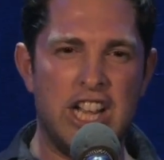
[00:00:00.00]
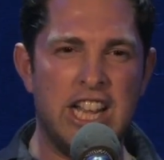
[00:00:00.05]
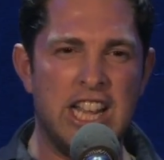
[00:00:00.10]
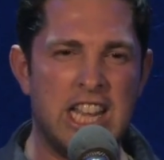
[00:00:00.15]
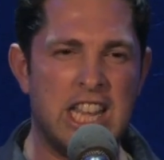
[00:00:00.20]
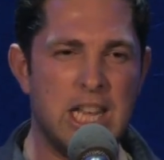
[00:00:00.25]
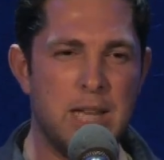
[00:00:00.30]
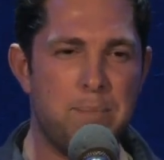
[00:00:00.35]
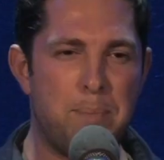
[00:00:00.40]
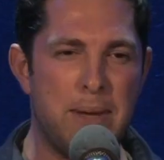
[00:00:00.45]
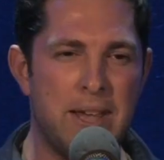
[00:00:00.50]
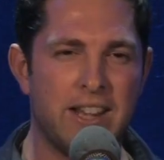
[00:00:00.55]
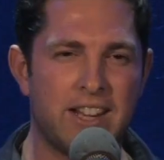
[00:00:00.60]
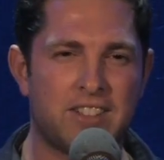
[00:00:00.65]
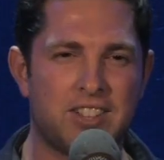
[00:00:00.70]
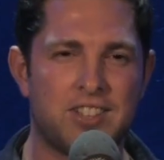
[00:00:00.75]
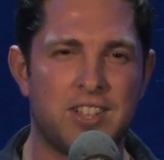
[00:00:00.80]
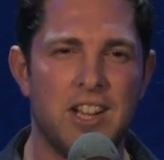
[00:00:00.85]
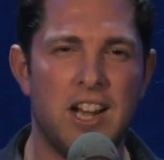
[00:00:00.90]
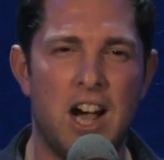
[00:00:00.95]
He
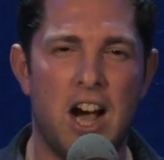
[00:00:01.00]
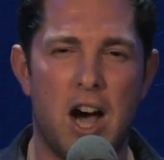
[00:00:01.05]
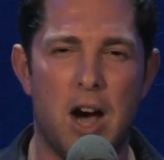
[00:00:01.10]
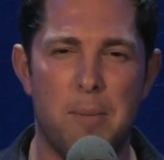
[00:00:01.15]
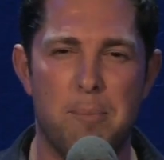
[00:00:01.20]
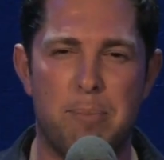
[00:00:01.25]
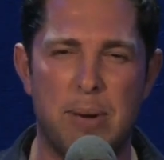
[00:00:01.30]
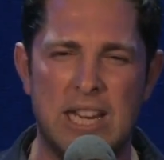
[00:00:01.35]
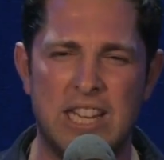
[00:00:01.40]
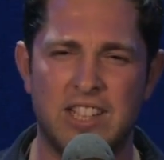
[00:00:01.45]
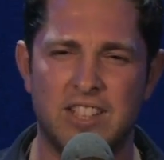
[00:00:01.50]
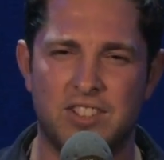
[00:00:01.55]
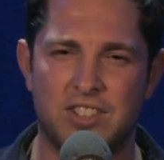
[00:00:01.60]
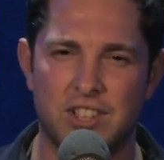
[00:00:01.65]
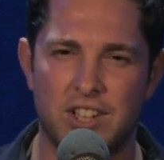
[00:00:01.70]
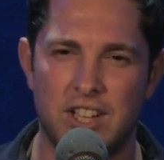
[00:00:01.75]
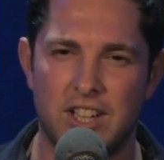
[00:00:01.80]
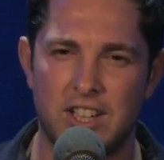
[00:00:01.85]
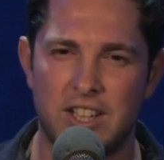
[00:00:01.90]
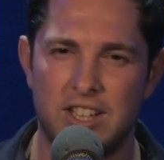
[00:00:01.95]
picks
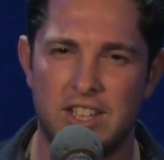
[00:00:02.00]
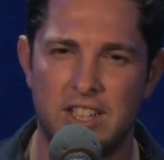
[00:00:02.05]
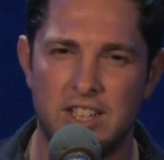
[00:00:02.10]
Ibiza.